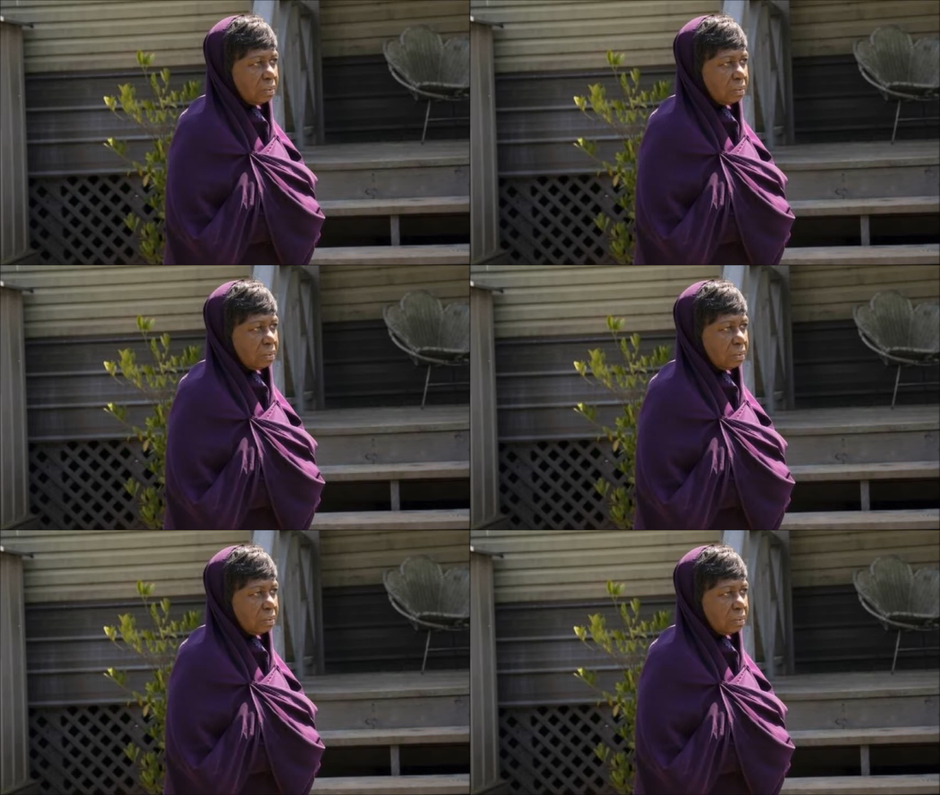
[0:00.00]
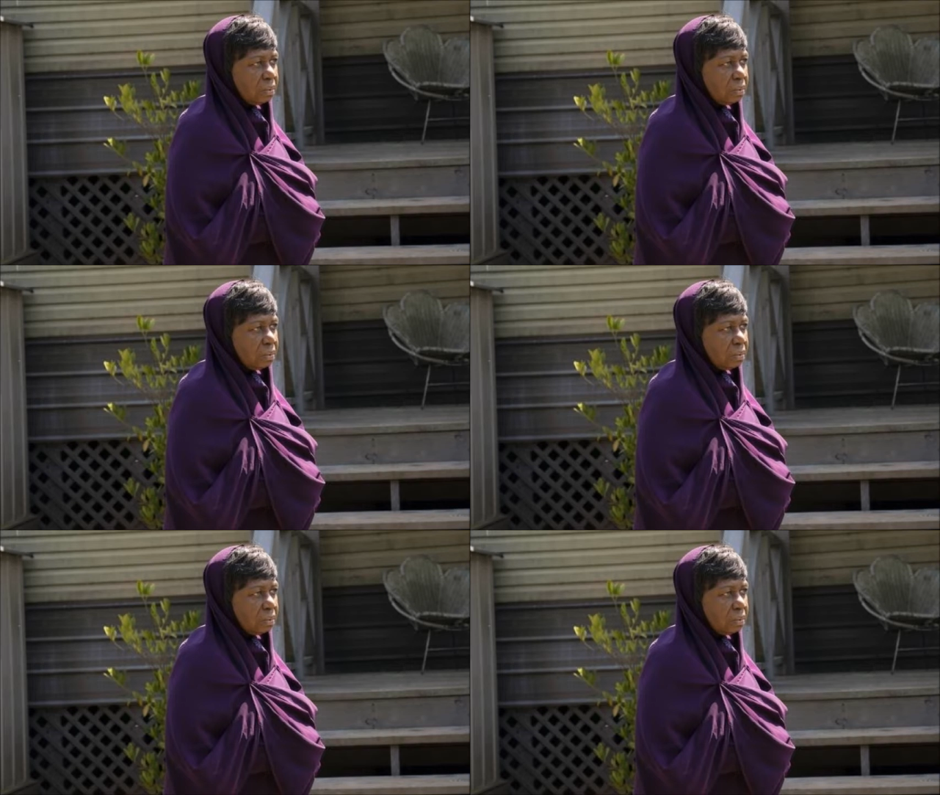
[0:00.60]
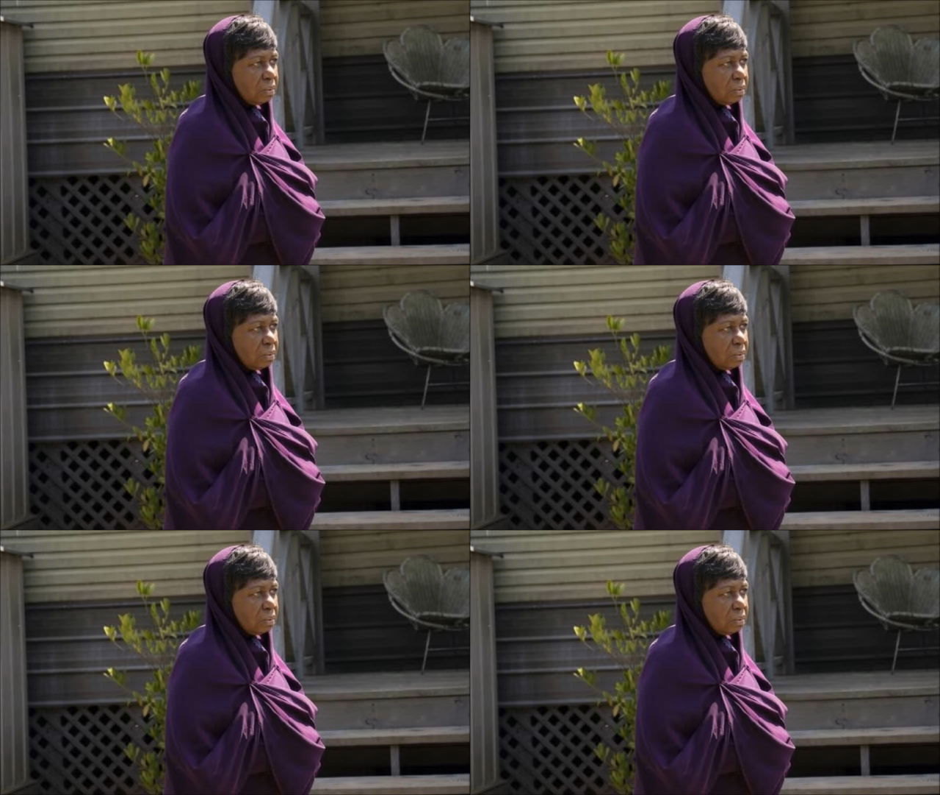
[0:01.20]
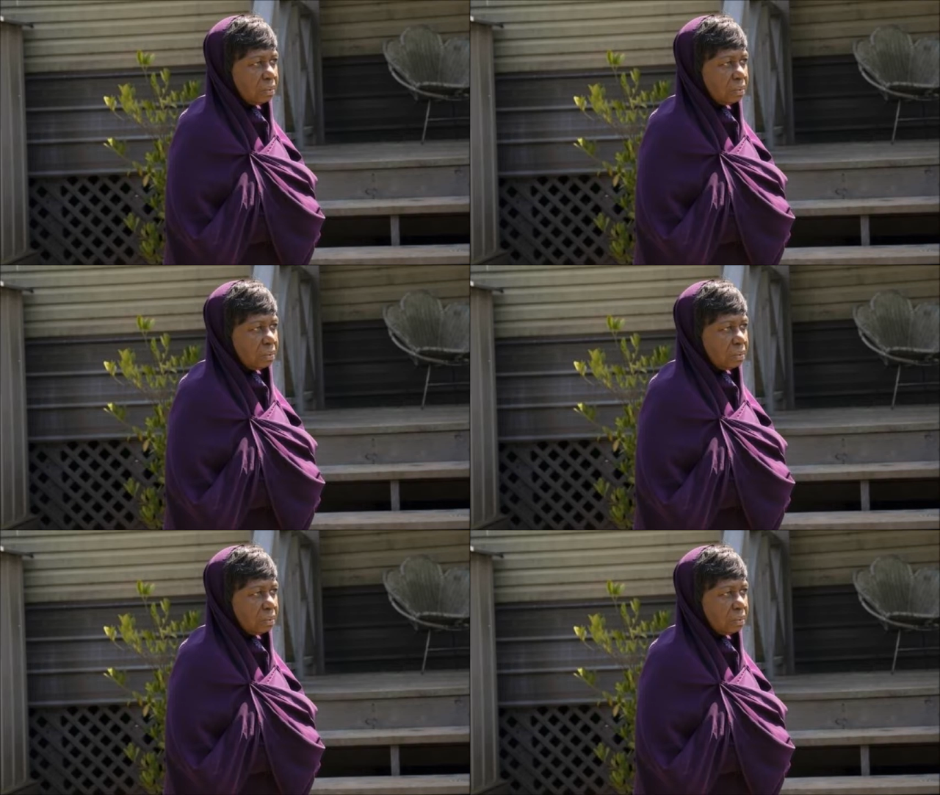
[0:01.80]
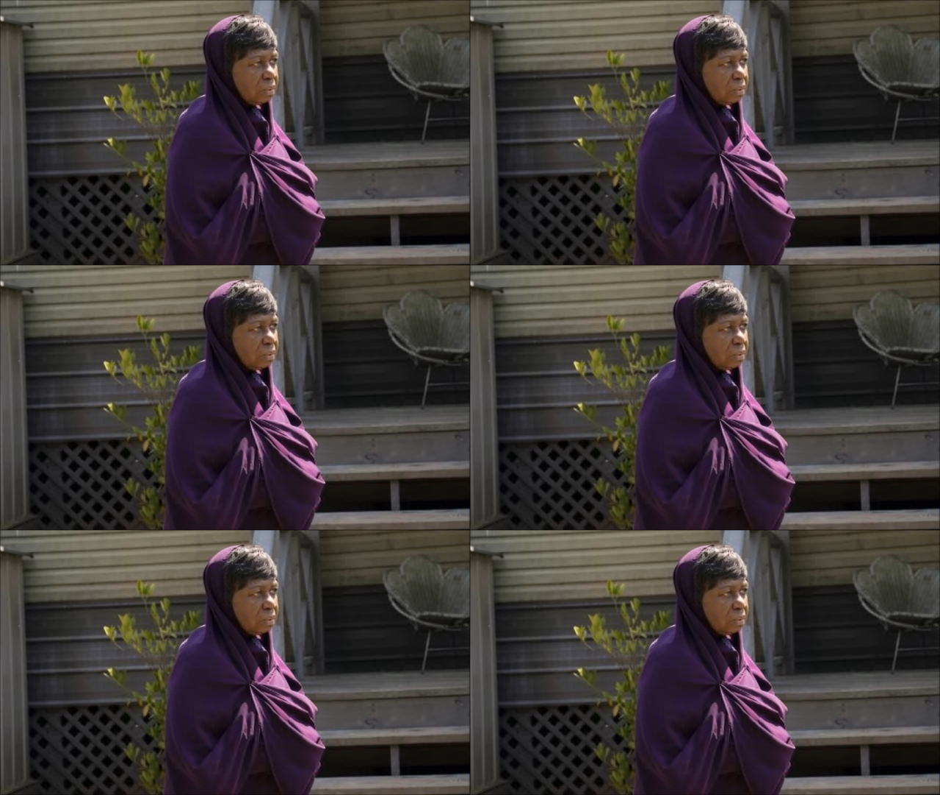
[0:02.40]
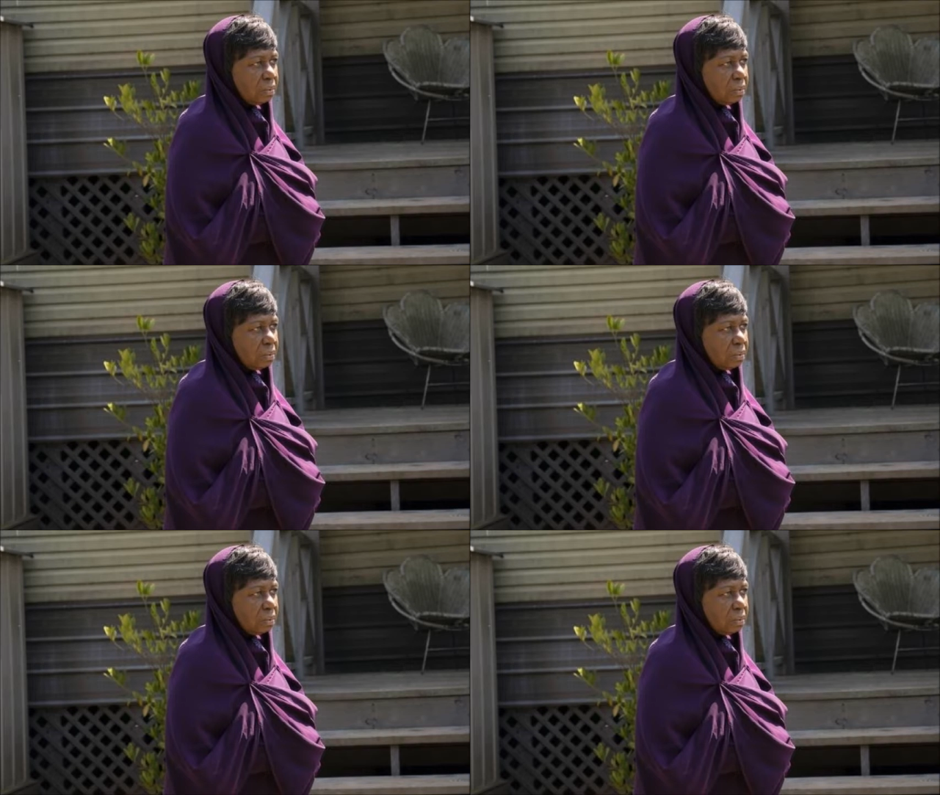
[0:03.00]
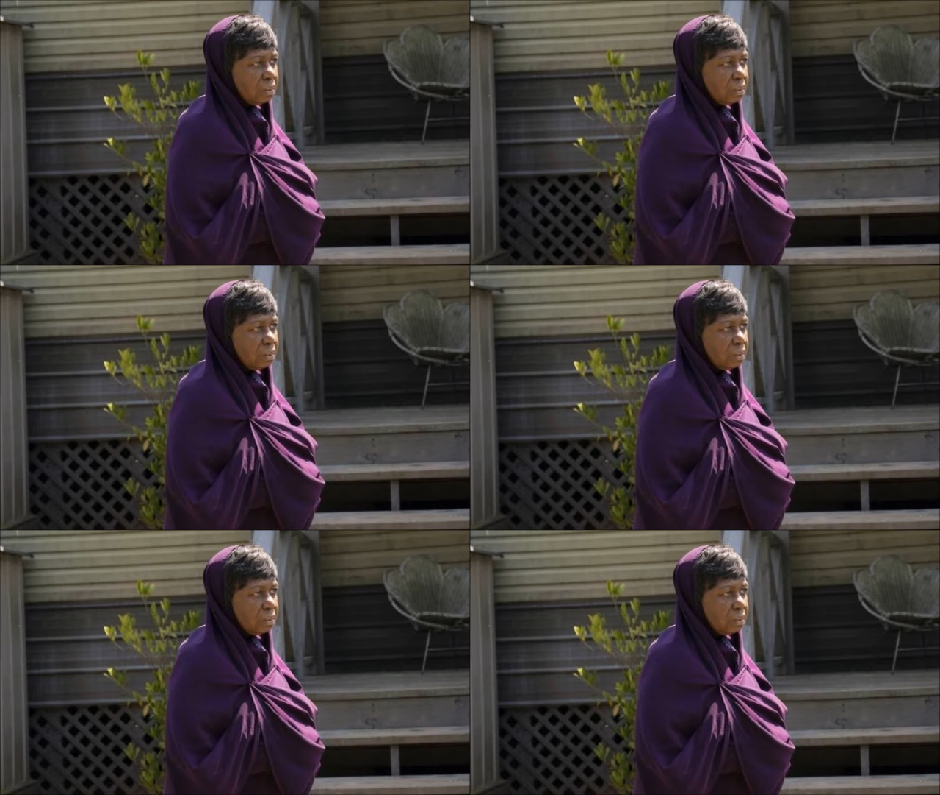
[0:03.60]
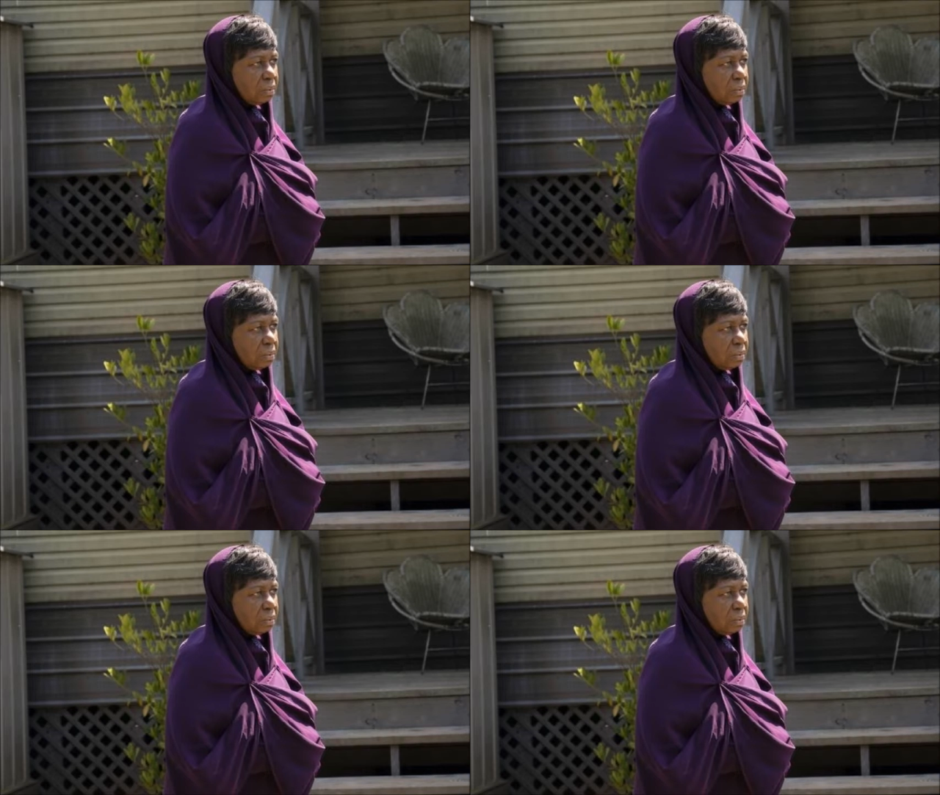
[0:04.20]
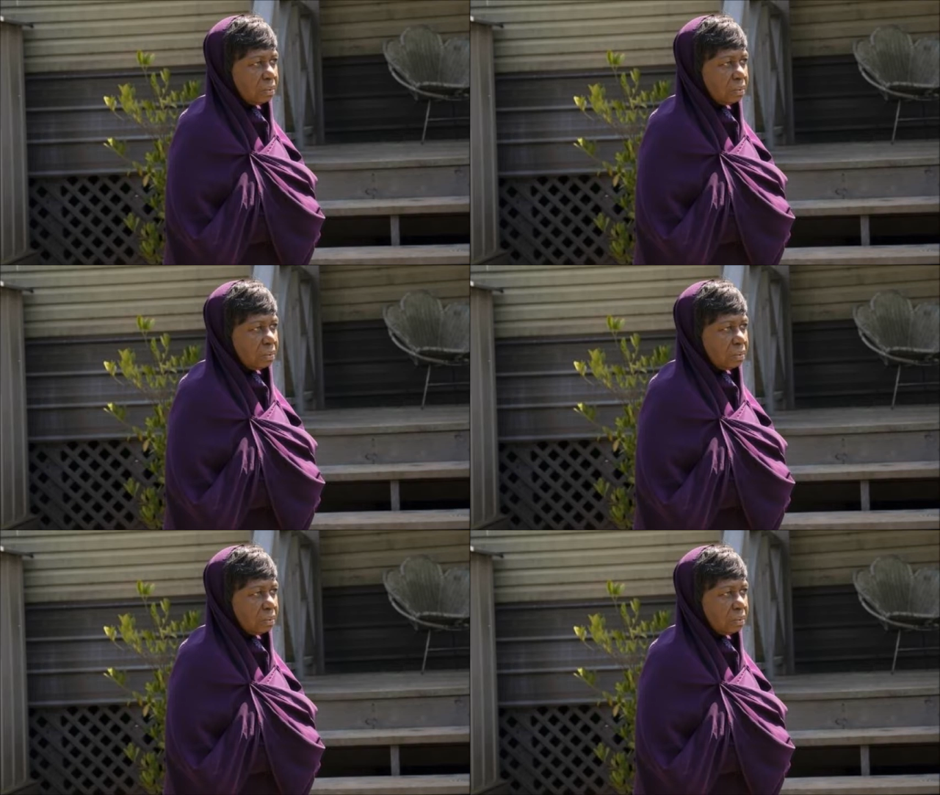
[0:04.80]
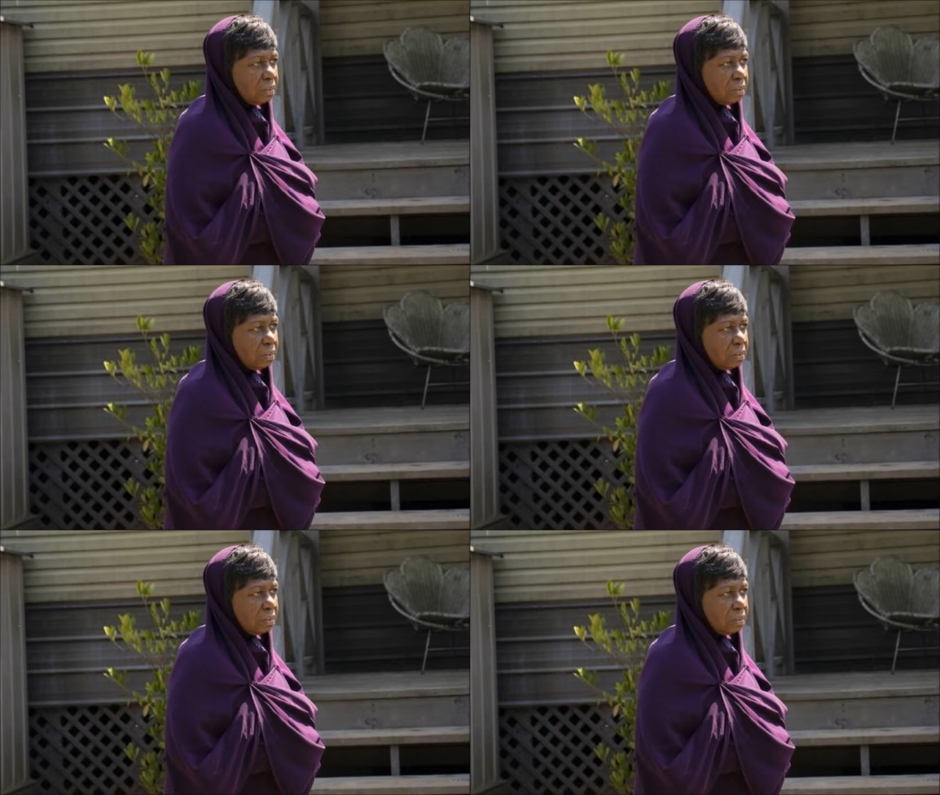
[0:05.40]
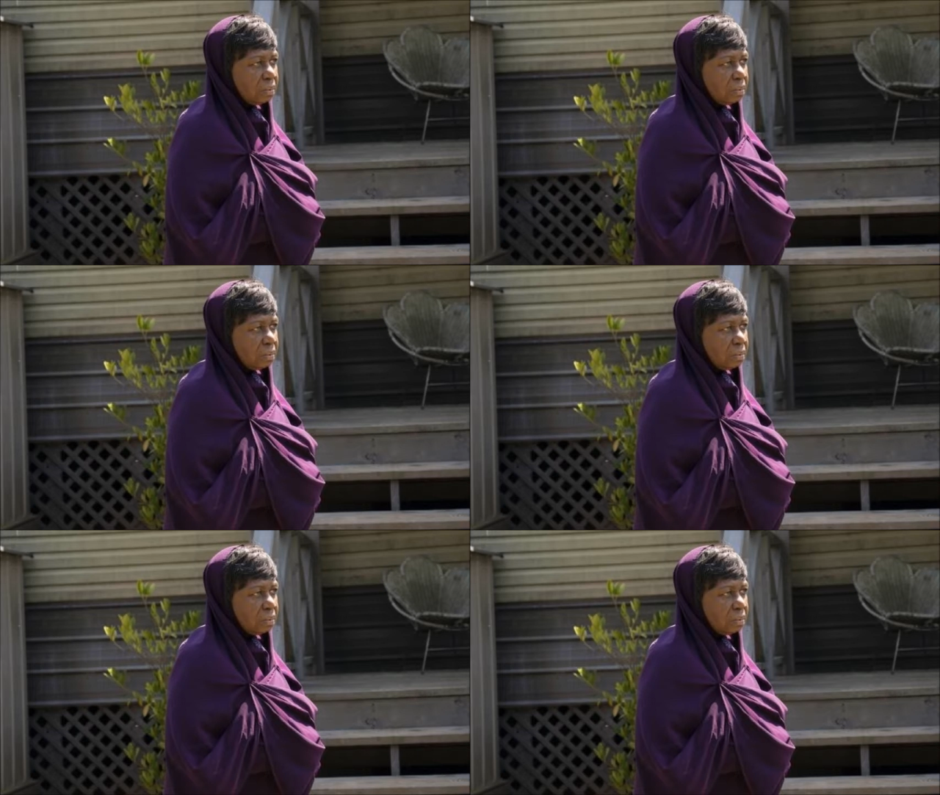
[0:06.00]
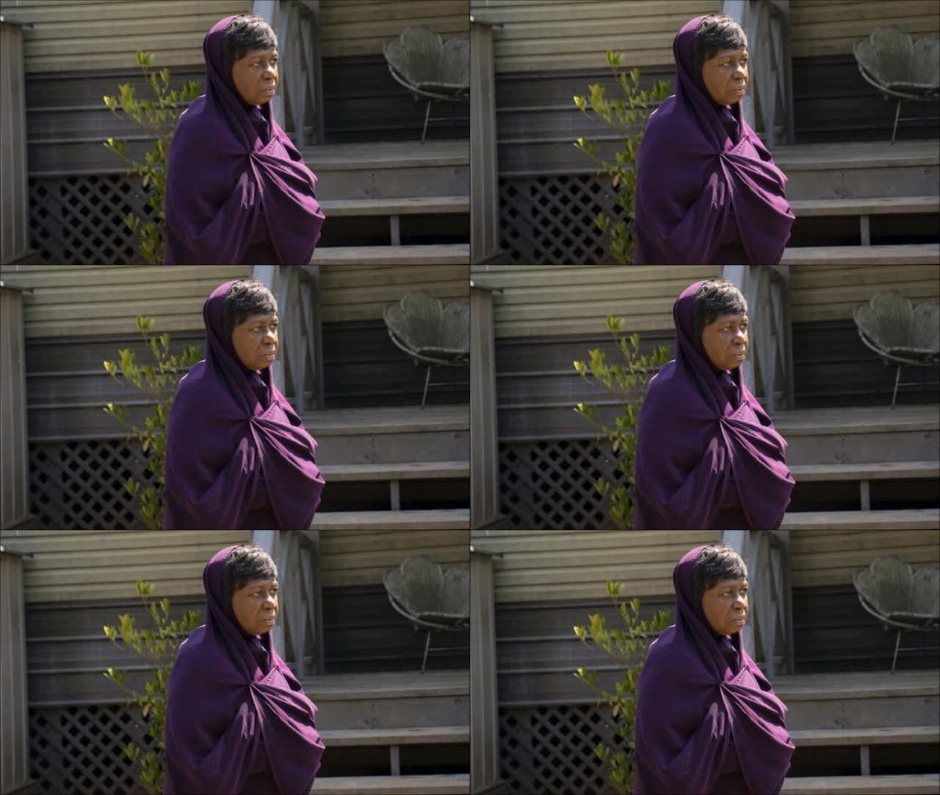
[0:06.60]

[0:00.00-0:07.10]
(no lip movement)